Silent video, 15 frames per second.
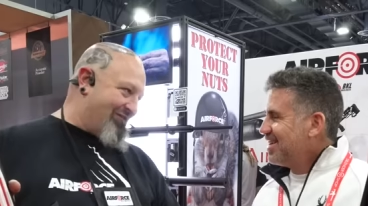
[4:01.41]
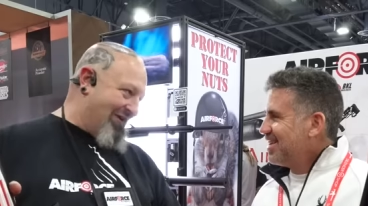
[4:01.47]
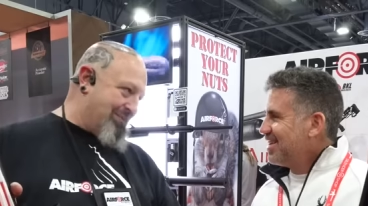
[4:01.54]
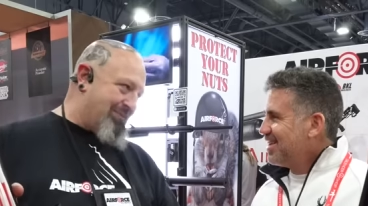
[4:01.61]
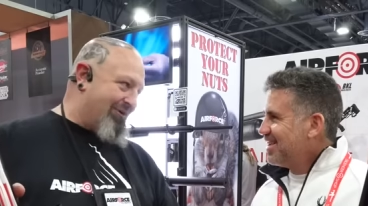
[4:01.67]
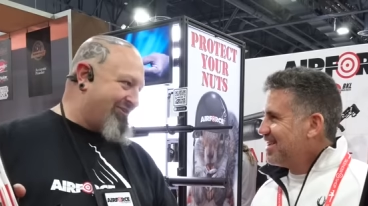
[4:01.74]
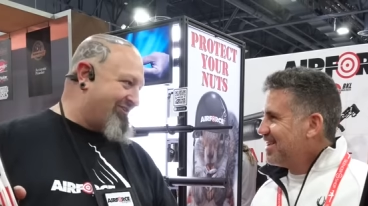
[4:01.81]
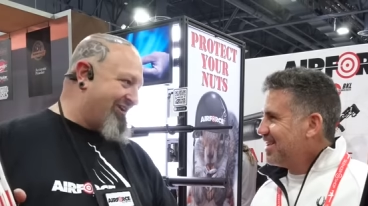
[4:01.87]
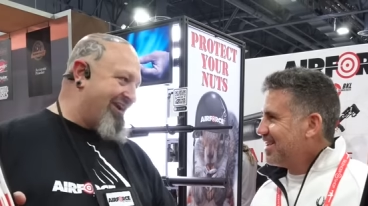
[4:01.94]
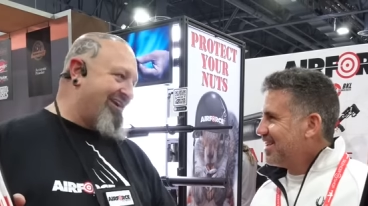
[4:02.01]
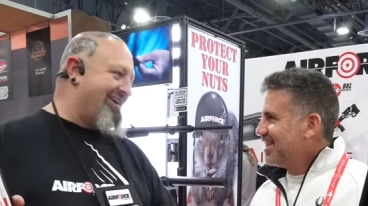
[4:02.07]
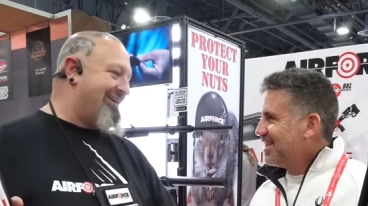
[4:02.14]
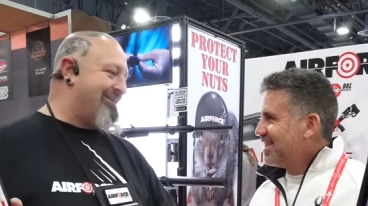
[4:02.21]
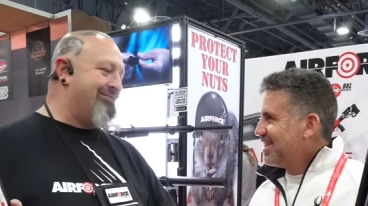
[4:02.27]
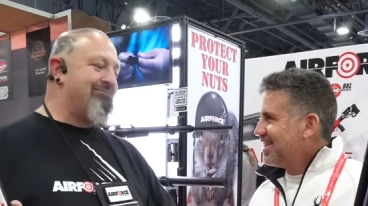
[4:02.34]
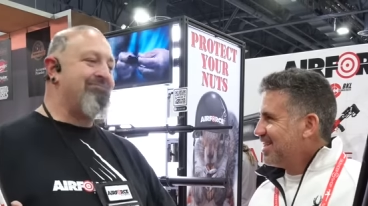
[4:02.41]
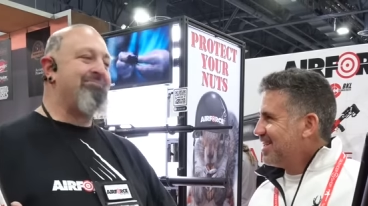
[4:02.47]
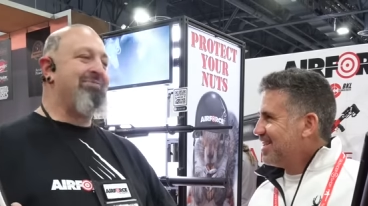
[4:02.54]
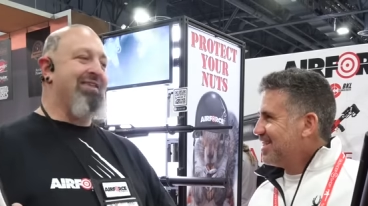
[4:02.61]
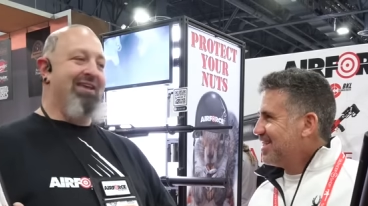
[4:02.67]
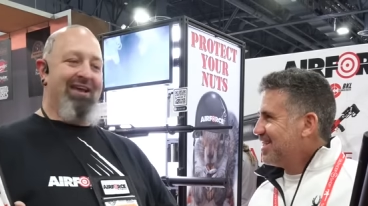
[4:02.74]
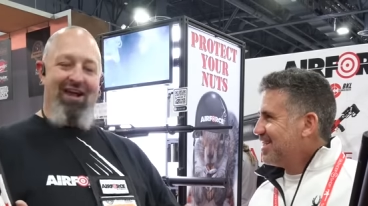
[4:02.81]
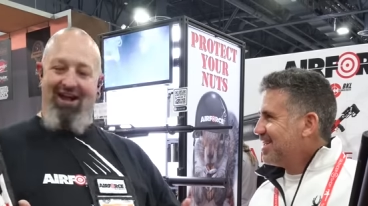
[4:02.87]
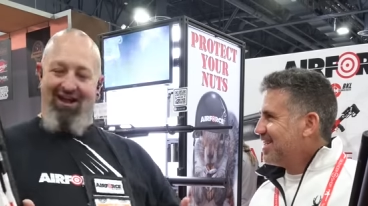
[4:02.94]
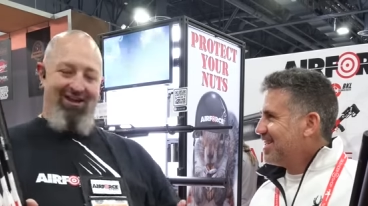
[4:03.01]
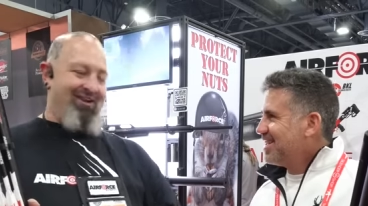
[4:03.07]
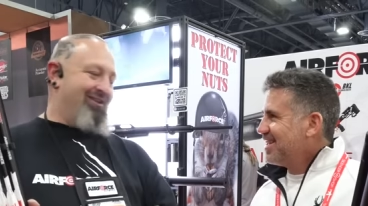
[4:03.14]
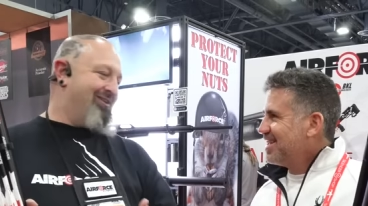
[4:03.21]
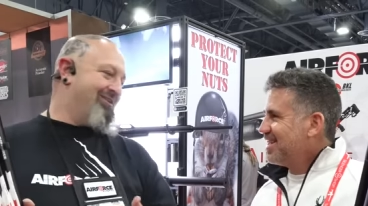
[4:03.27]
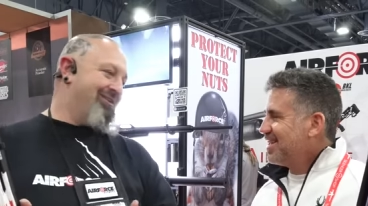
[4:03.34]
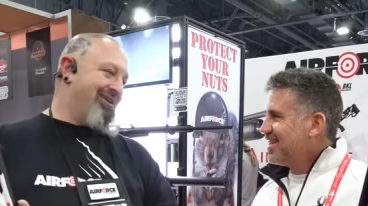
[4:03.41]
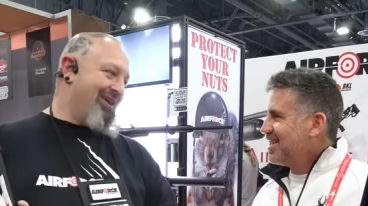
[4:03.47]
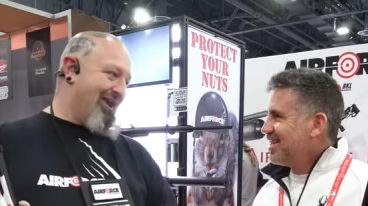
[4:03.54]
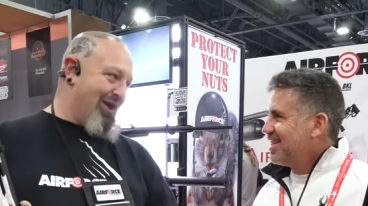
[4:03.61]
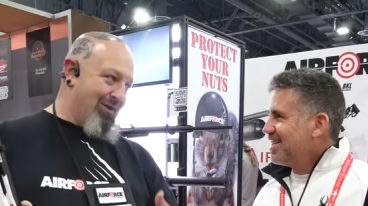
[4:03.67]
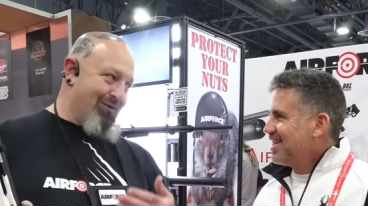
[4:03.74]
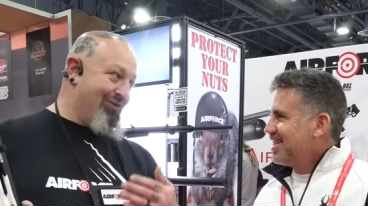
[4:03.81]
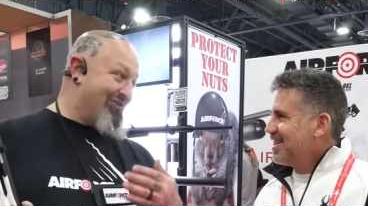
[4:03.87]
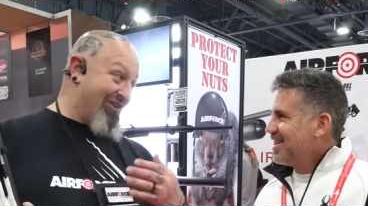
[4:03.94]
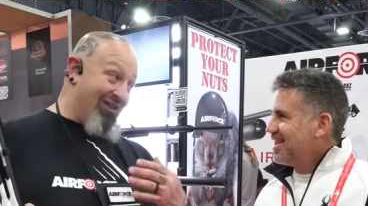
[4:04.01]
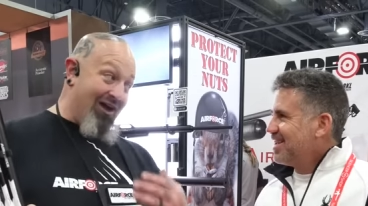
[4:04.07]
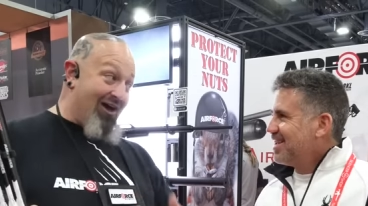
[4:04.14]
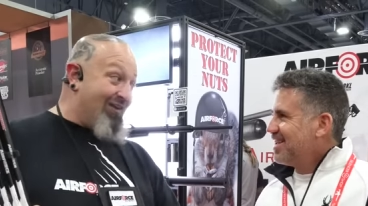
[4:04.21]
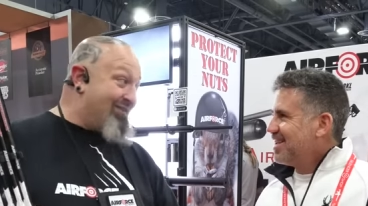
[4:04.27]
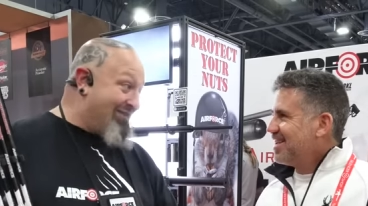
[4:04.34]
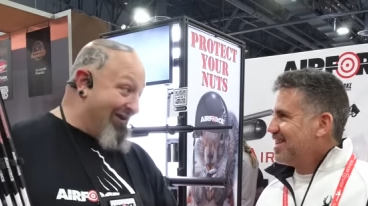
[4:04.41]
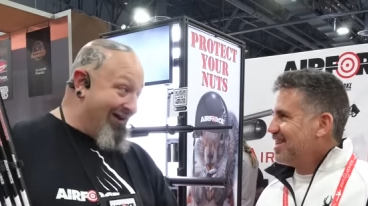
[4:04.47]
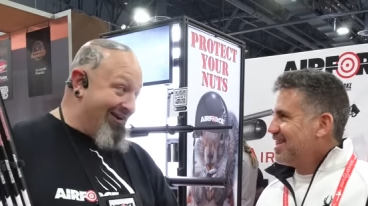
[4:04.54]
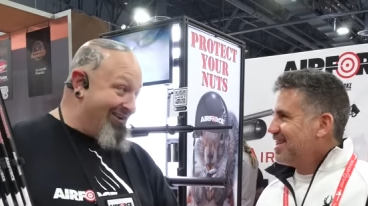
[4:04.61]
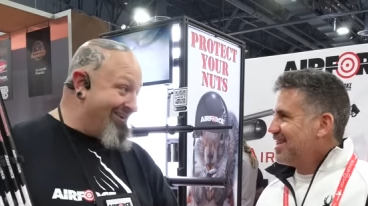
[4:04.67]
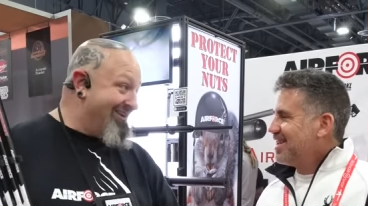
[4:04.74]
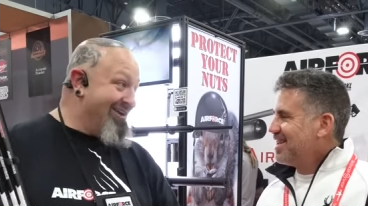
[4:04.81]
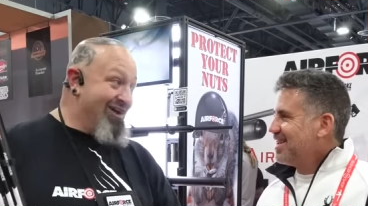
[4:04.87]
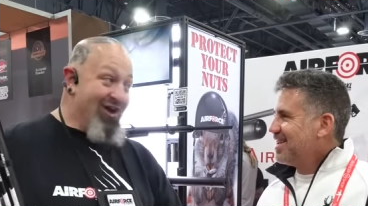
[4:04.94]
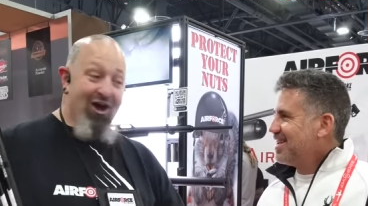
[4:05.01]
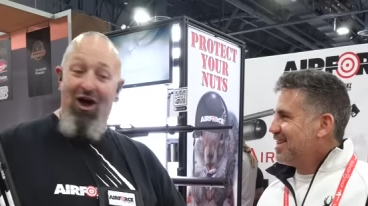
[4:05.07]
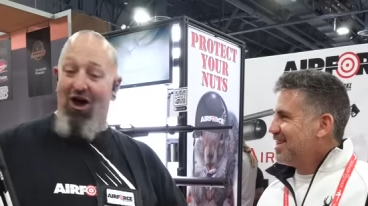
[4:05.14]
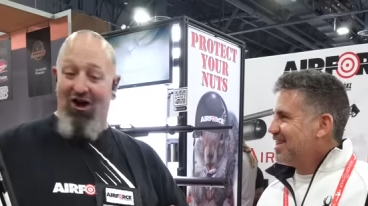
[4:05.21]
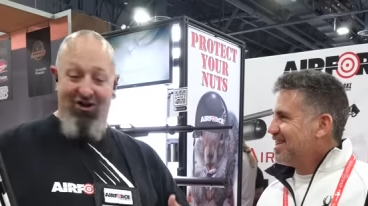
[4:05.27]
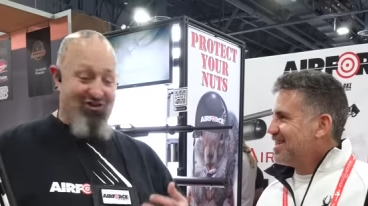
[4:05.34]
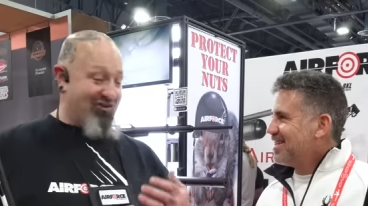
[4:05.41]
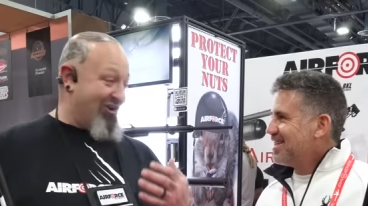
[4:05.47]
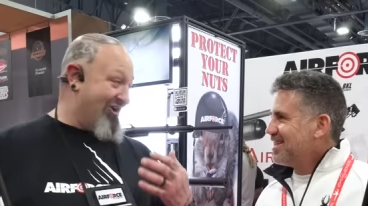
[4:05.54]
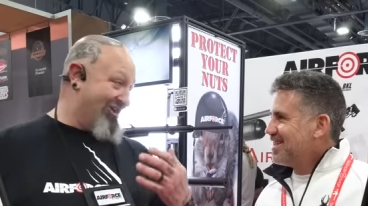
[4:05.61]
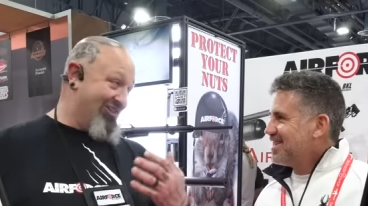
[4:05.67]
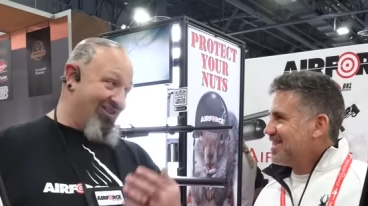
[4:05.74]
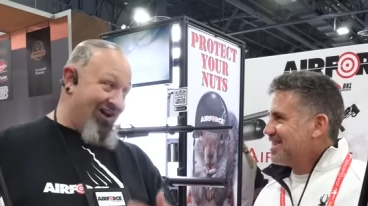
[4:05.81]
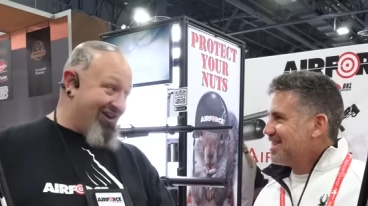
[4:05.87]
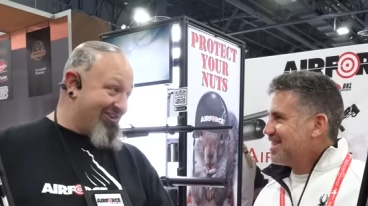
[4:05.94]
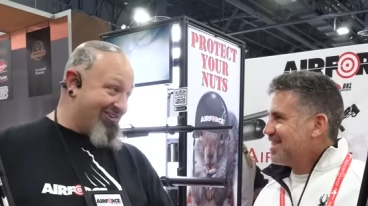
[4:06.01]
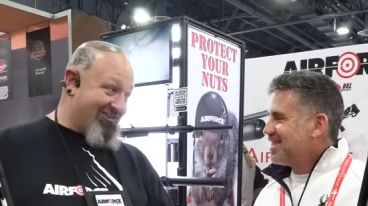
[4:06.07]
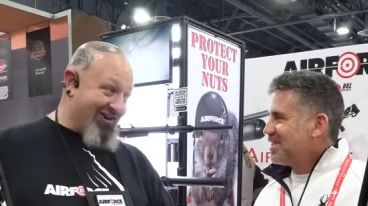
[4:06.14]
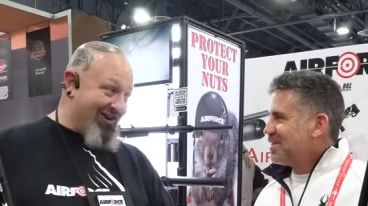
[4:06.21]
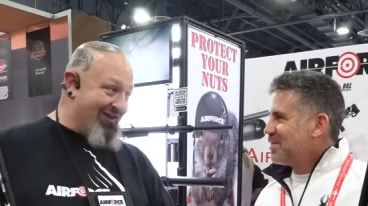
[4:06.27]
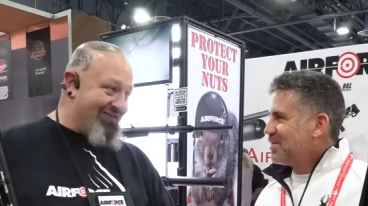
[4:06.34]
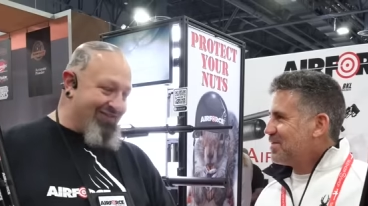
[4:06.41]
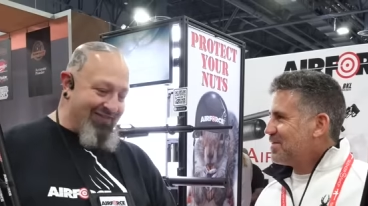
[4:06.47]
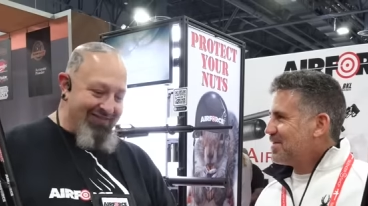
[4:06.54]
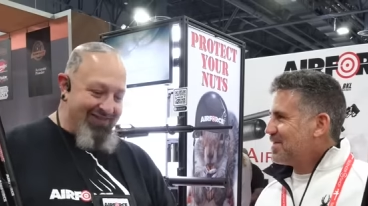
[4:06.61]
Speaker 1: feet per second, and it was a lot of fun. I shot a lot of stuff,